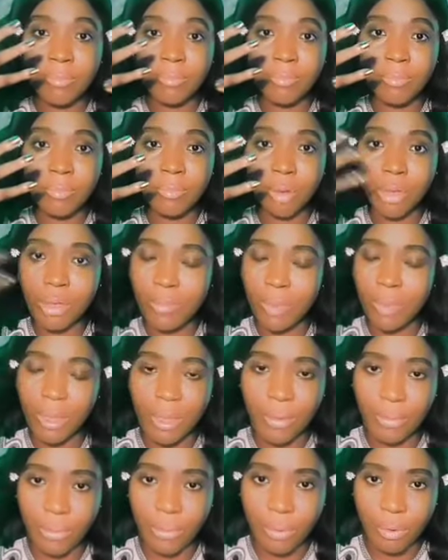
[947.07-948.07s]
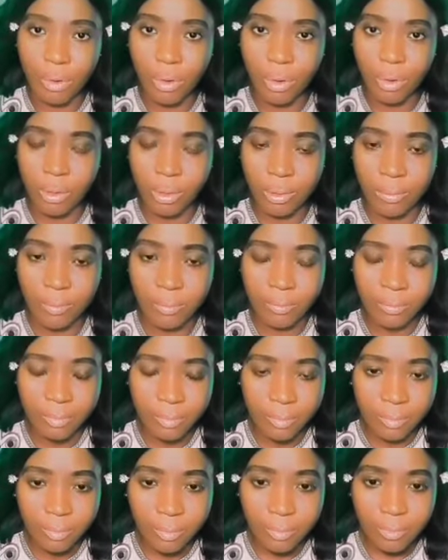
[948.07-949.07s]
money-making products.
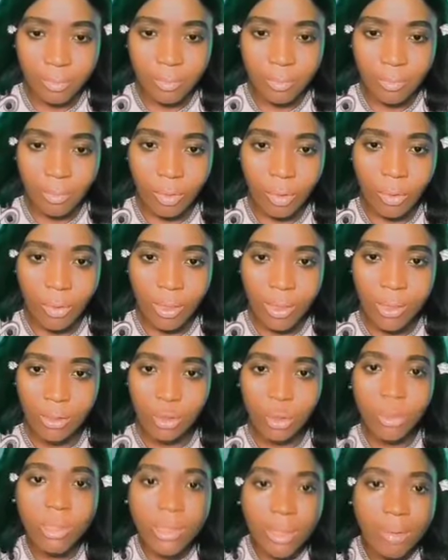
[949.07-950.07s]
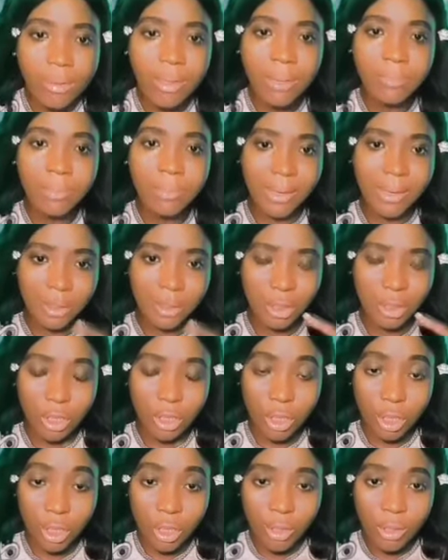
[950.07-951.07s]
Okay, so tell them that
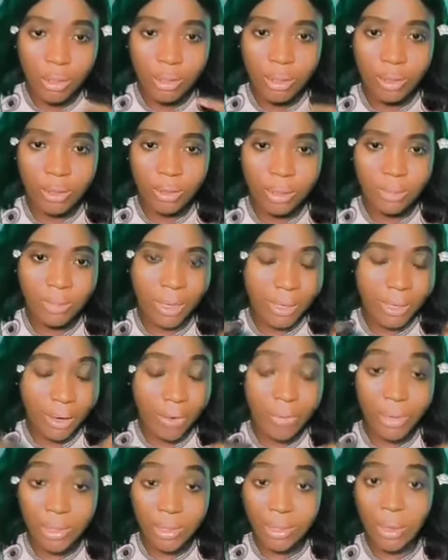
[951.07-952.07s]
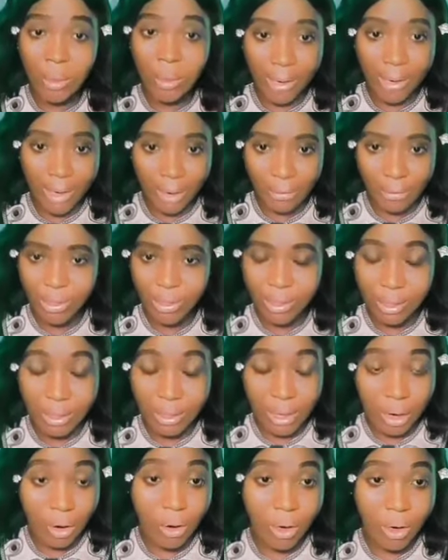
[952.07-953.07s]
the reason why they are facing
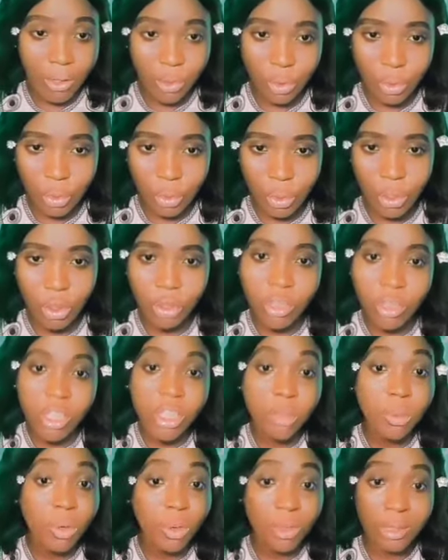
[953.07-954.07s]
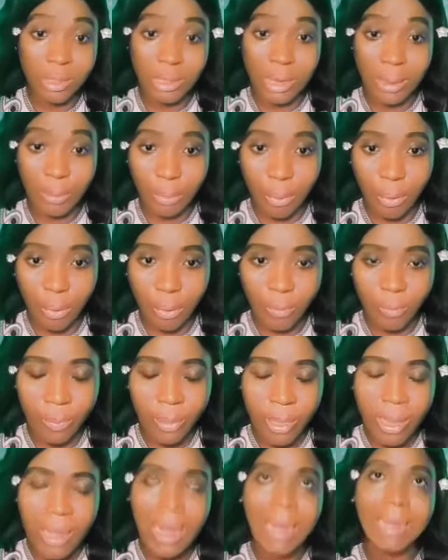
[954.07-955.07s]
their current situation is because they are poor,
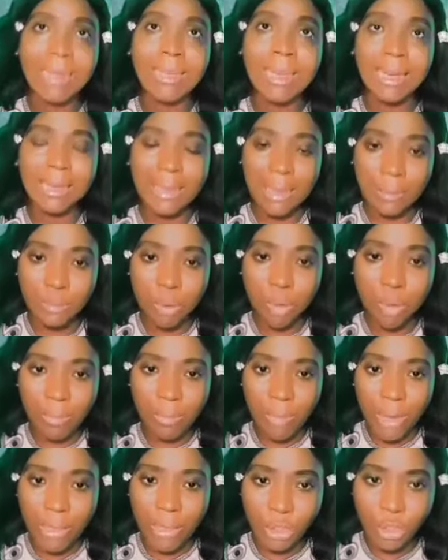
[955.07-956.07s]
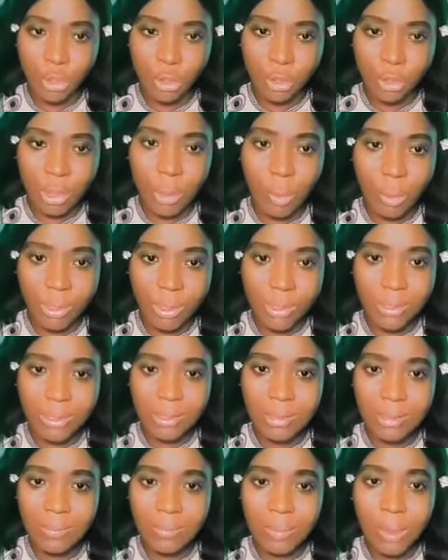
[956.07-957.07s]
and get them to imagine. Show them what
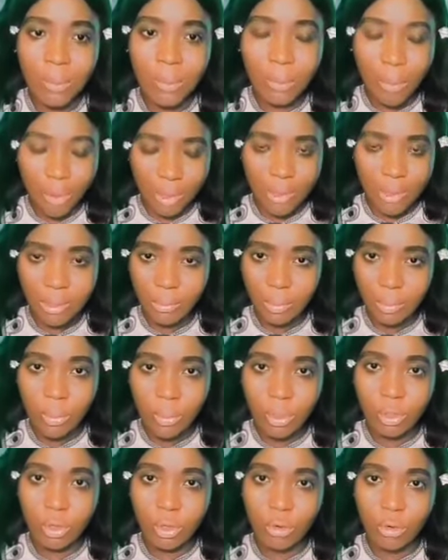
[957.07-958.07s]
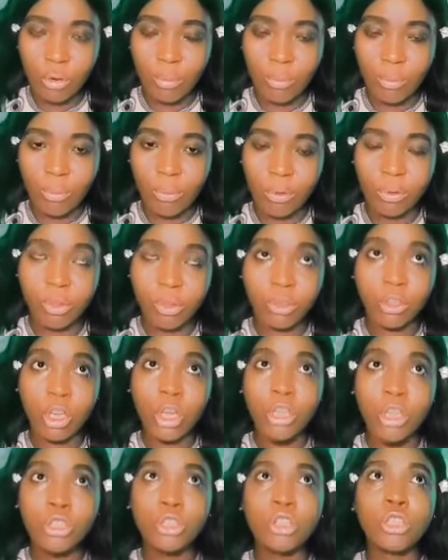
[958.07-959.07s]
is possible with your product.
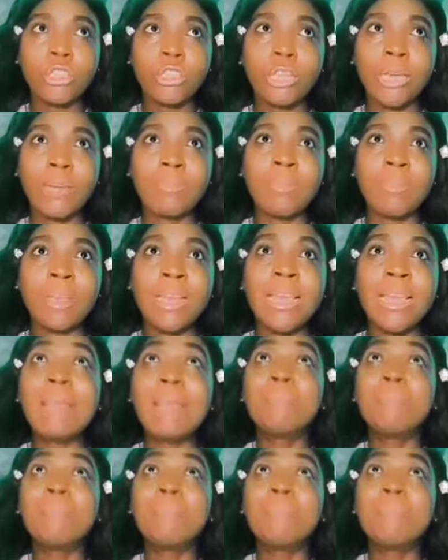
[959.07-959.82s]
Show them a